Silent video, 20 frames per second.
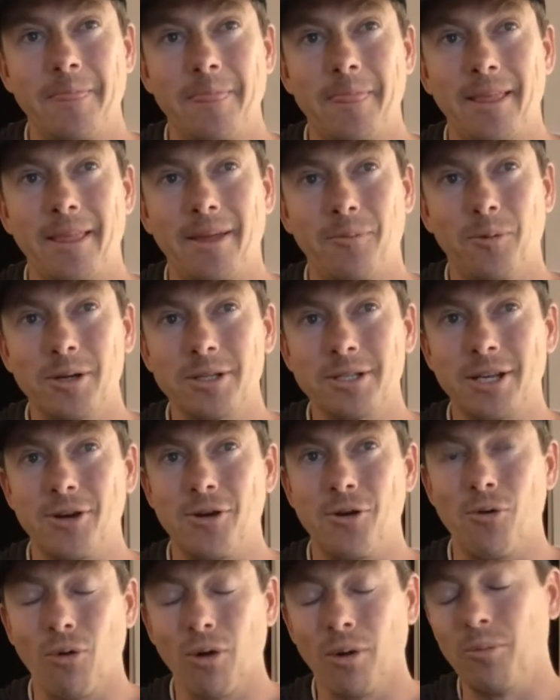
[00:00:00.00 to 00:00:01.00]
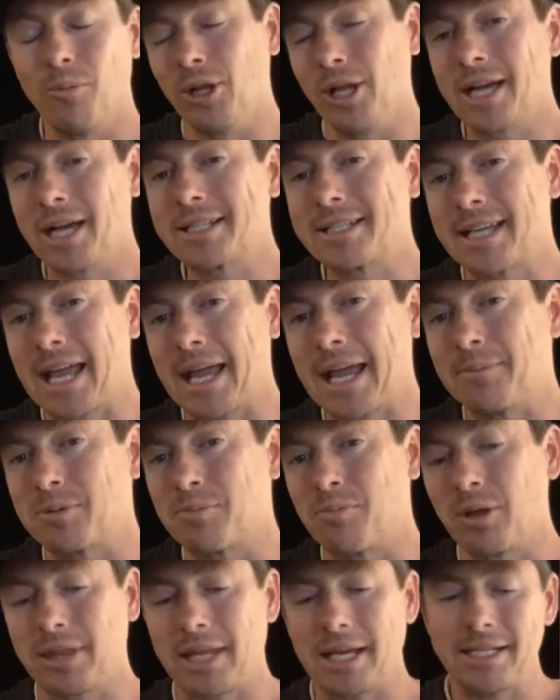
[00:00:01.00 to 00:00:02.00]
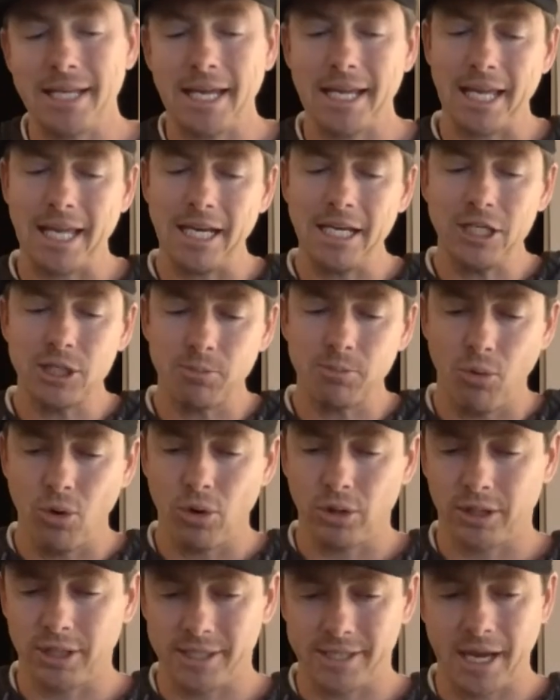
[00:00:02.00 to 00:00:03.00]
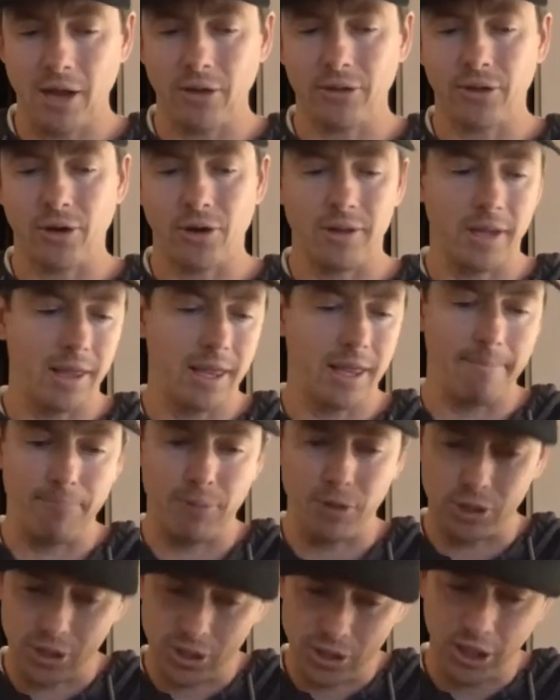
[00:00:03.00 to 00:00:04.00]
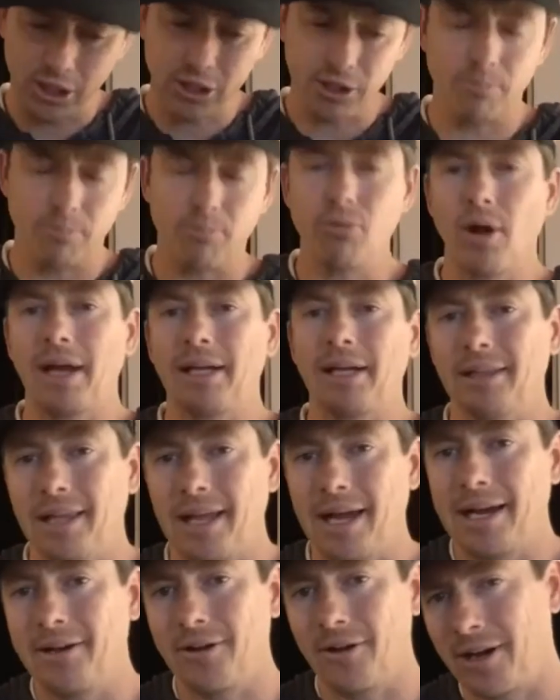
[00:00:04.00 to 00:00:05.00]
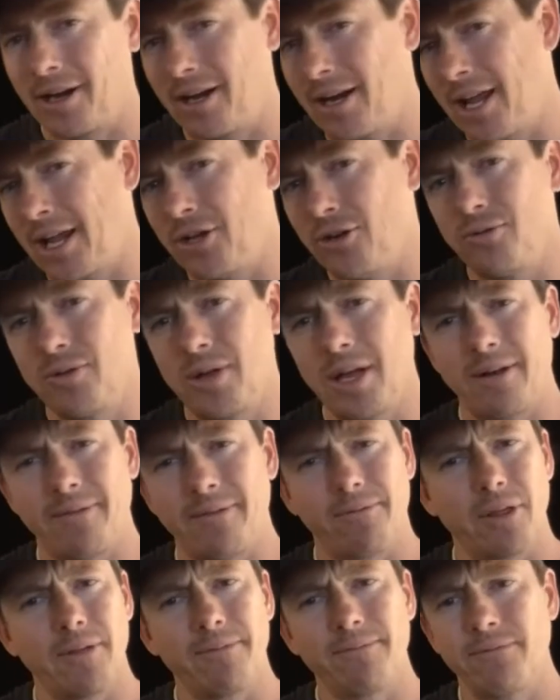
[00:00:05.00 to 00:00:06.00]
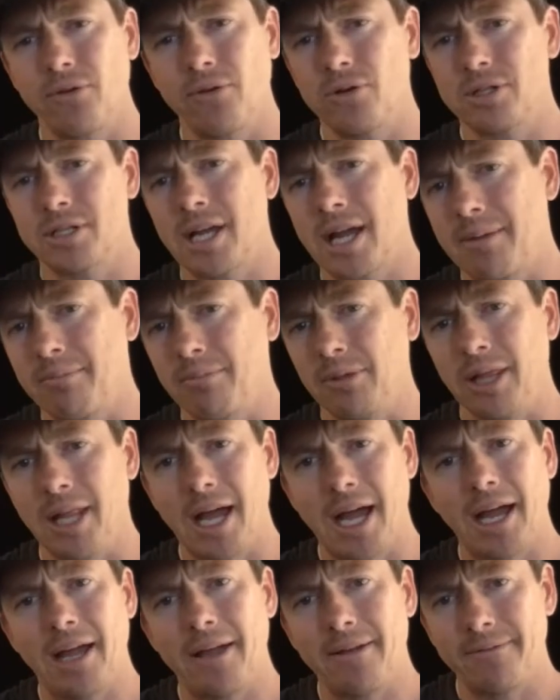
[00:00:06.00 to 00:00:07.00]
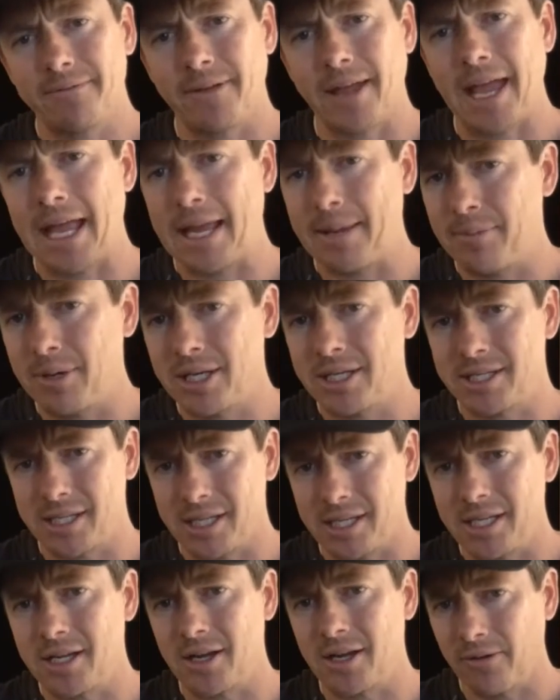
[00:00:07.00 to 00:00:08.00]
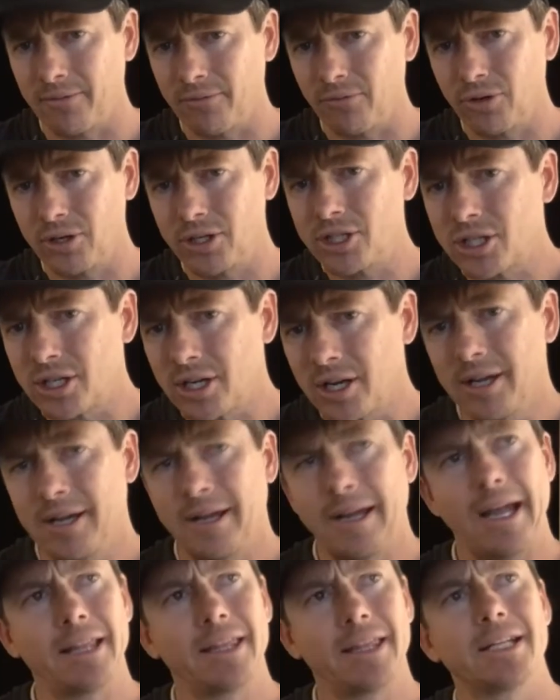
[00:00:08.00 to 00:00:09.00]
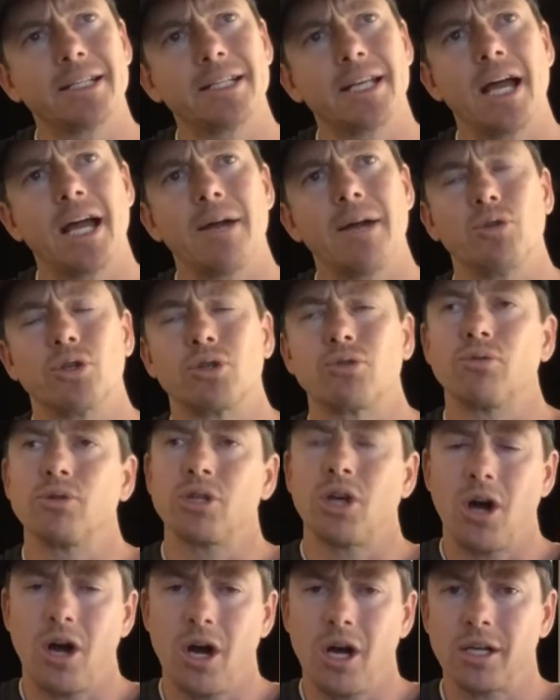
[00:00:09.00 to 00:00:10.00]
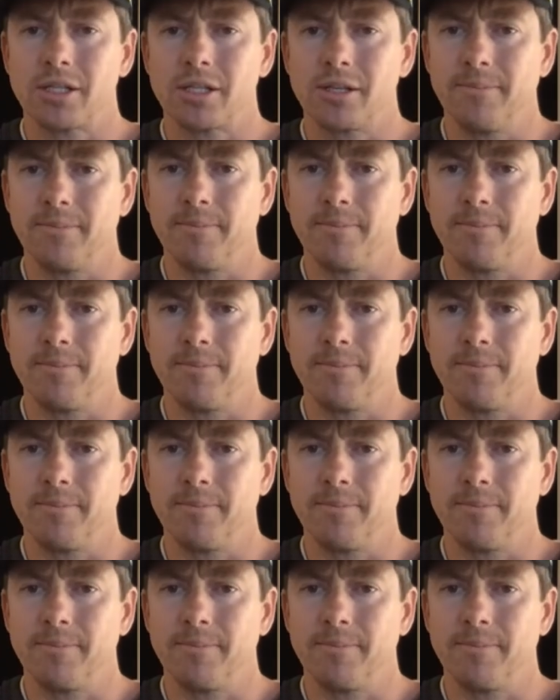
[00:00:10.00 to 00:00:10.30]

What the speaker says: wasn't normal X Games, but they take any sport that's out there and then they put such a bright light on it. And you get, for the first time, live ABC coverage at that time, which was awesome.